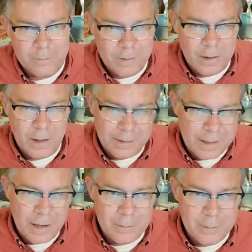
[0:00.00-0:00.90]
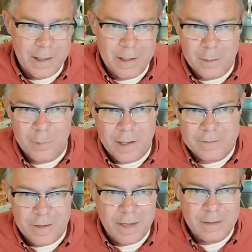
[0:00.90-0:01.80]
you know, I counted mine up
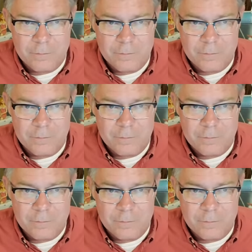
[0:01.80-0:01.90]
last night